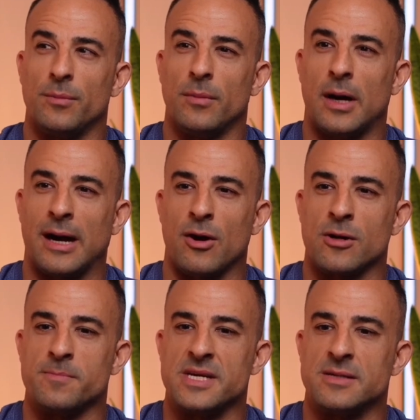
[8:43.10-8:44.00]
I got
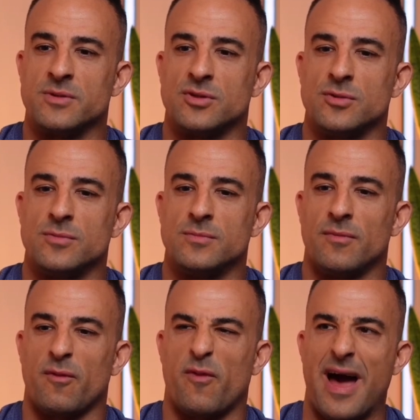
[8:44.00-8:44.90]
to be able to
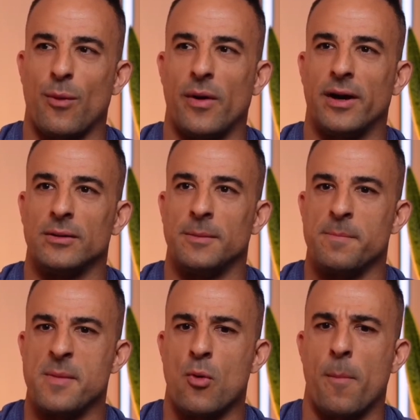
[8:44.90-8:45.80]
fight well and
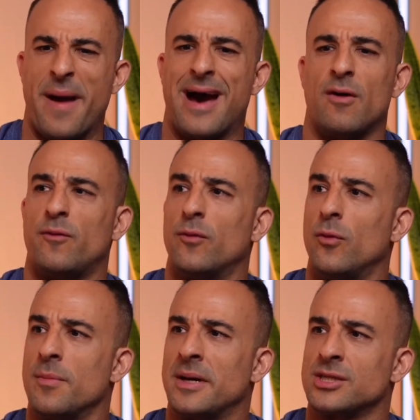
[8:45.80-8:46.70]
be more powerful
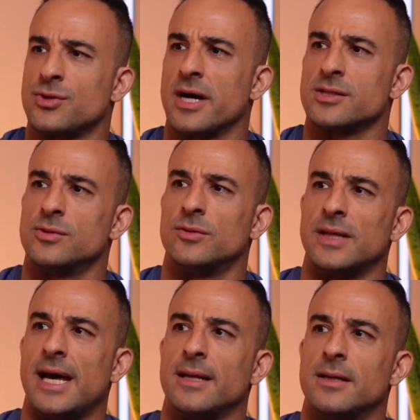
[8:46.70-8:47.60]
with my strikes and all
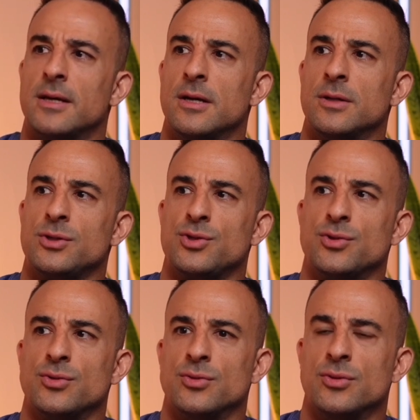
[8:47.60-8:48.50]
that,
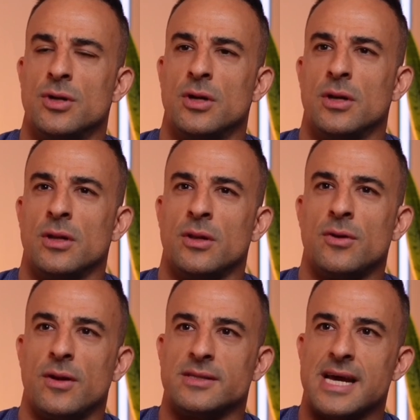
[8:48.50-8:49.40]
to no, no,
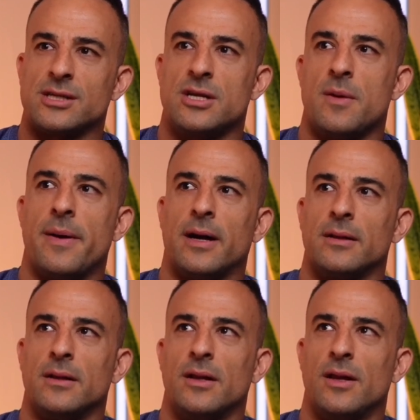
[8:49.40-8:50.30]
no, it's actually about
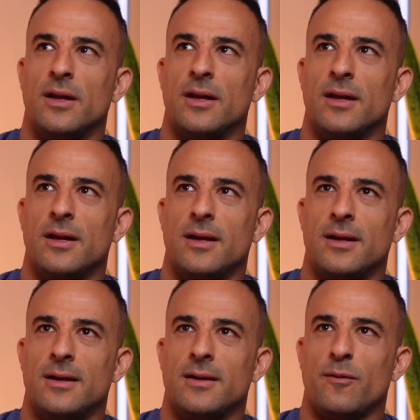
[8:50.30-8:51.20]

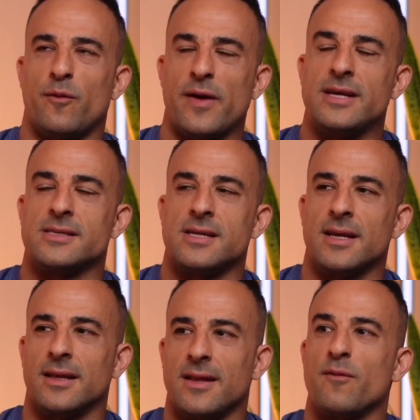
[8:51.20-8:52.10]

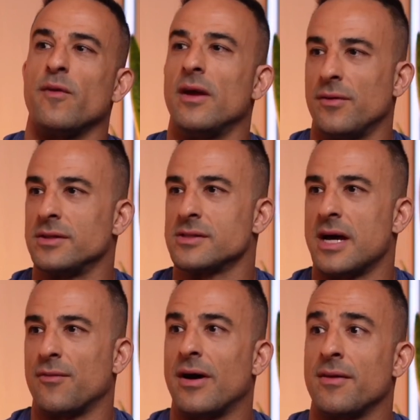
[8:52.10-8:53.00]
facing the fear
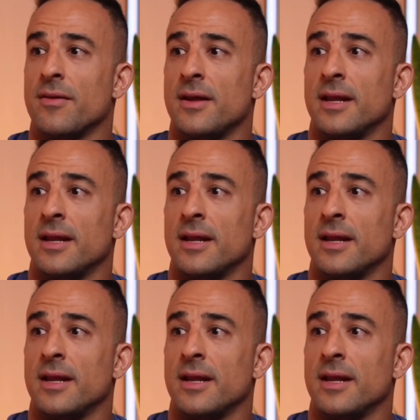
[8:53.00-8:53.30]
inside rather than,